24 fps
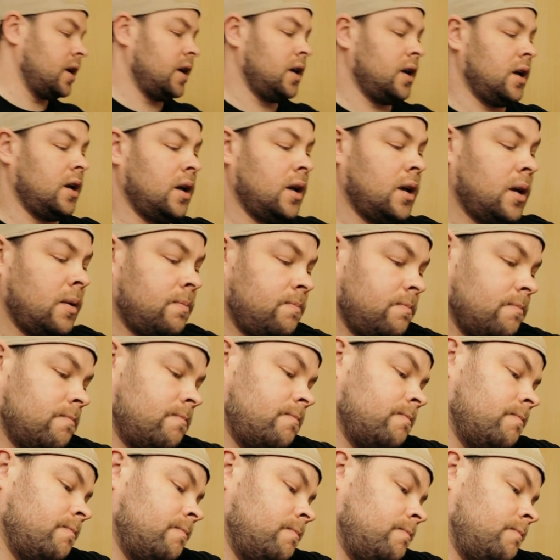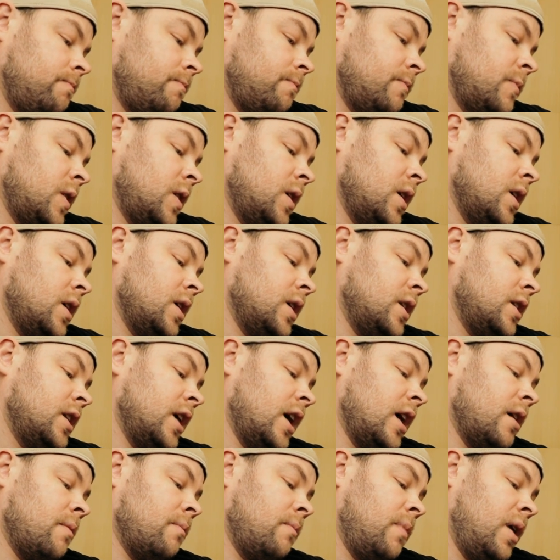the
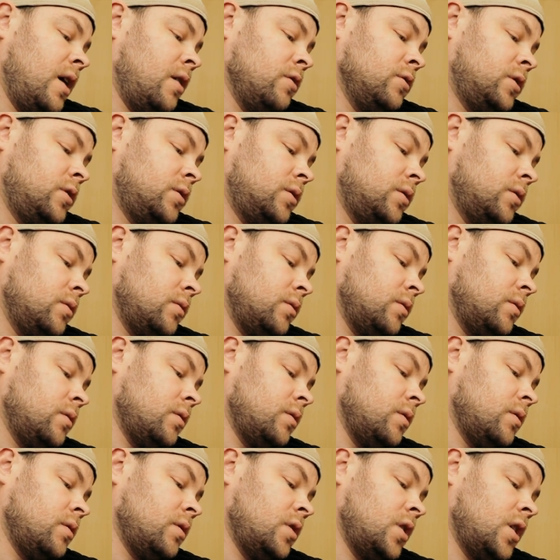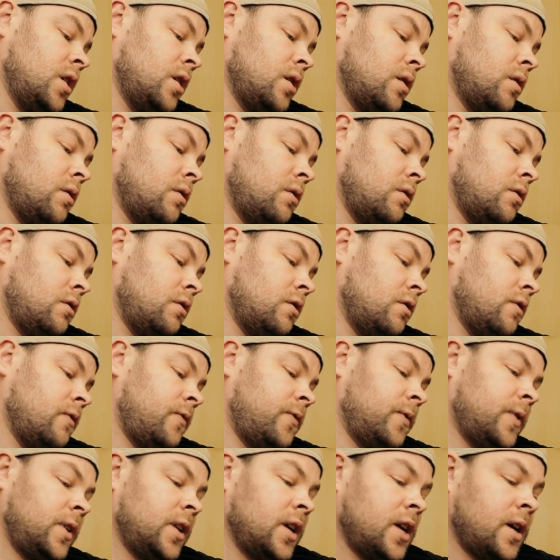amount, yeah, of
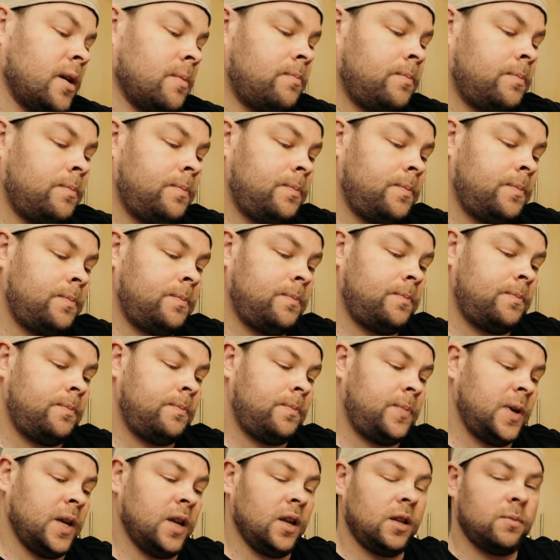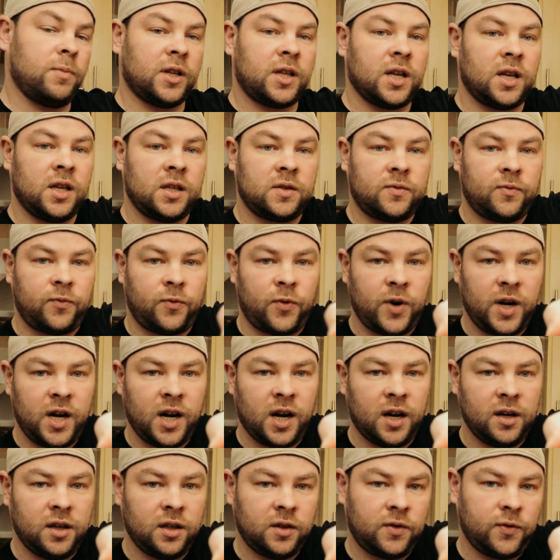the peanut butter is
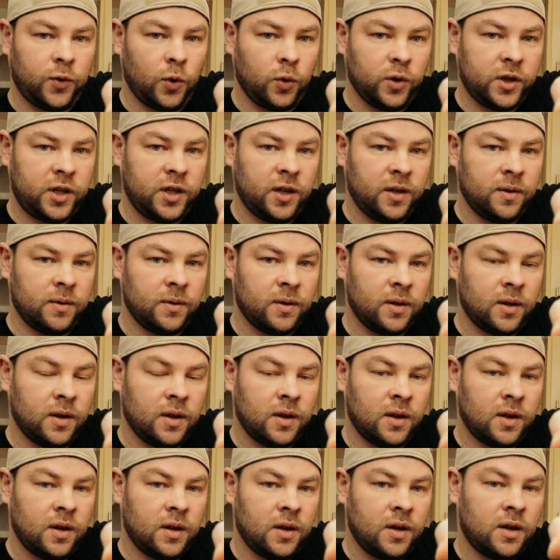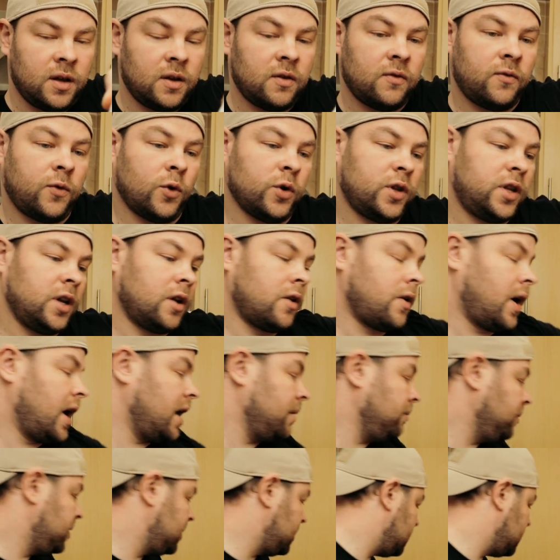340 grams.